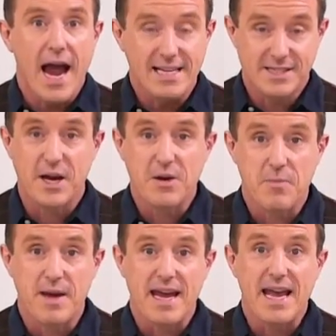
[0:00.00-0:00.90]
It's going
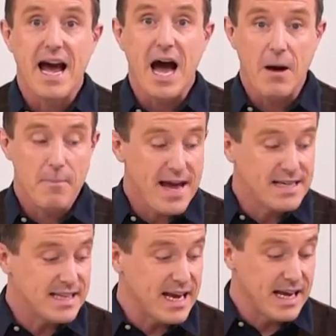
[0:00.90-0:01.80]
to be
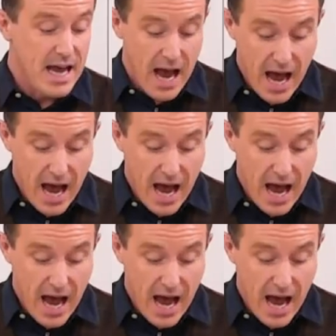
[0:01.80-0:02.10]
amazing.